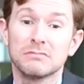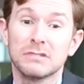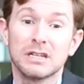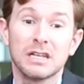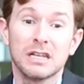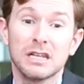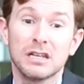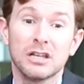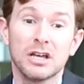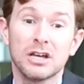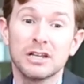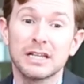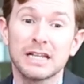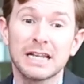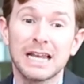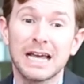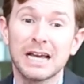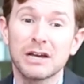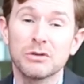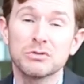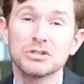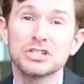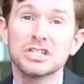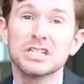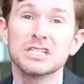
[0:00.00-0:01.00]
Learning
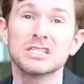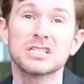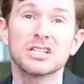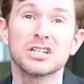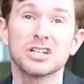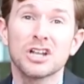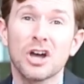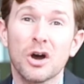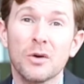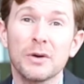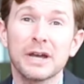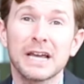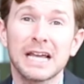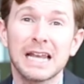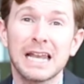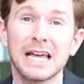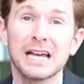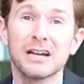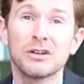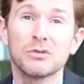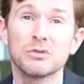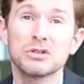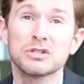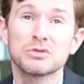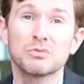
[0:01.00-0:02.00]
languages and knowing a
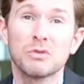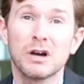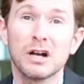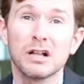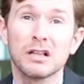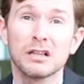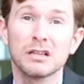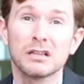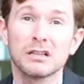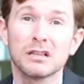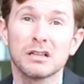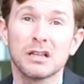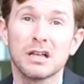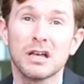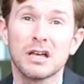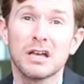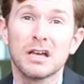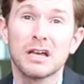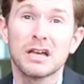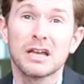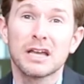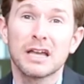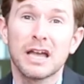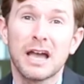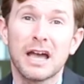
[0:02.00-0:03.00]
language well
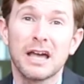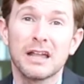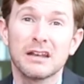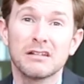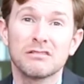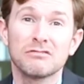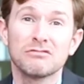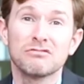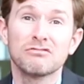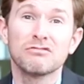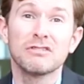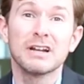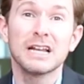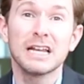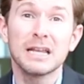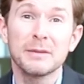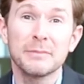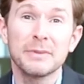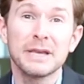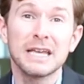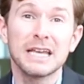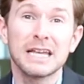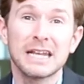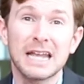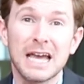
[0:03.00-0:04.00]
can really
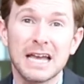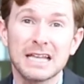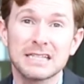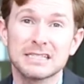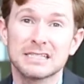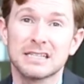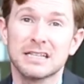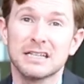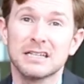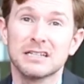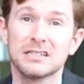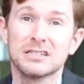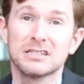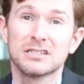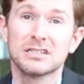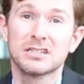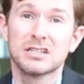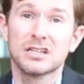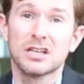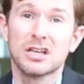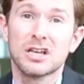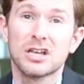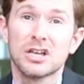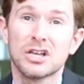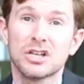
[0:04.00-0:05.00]
be an asset.
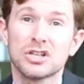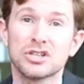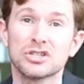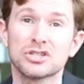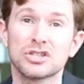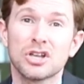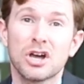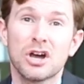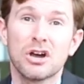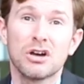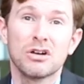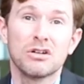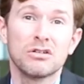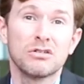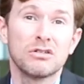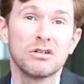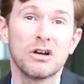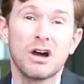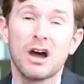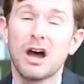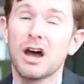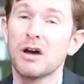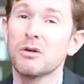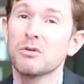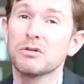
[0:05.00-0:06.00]

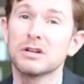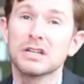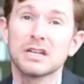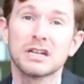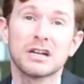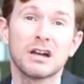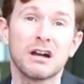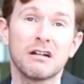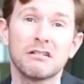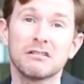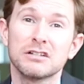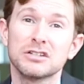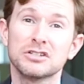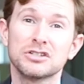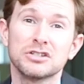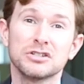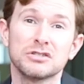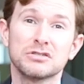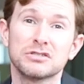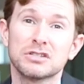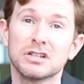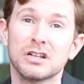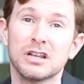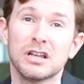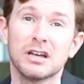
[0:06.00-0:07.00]
So I would encourage
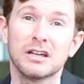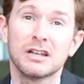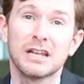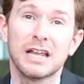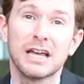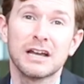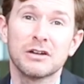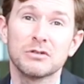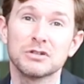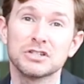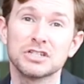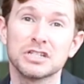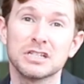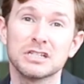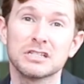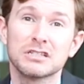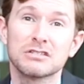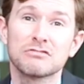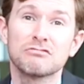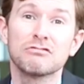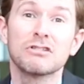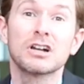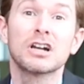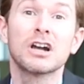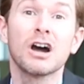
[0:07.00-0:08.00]
you to learn
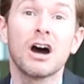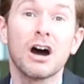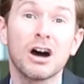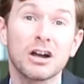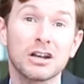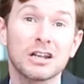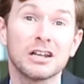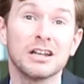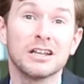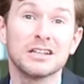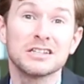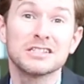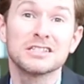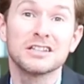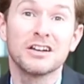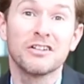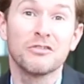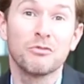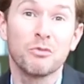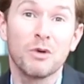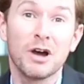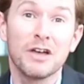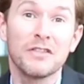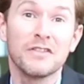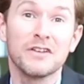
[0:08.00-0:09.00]
languages regardless
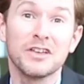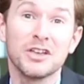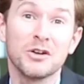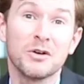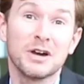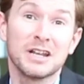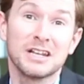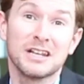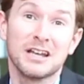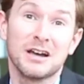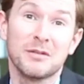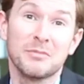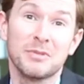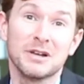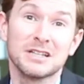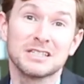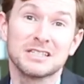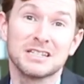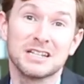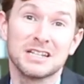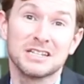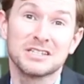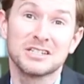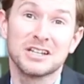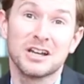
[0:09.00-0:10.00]
of whether you end up
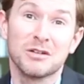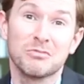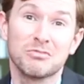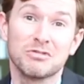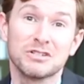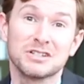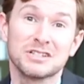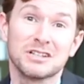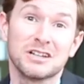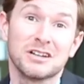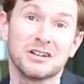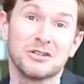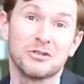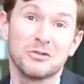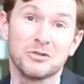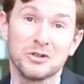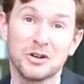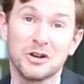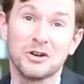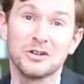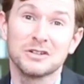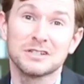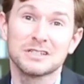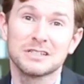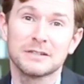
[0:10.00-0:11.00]
as an interpreter or
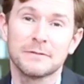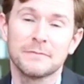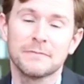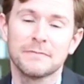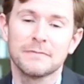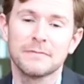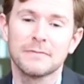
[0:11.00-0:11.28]
not.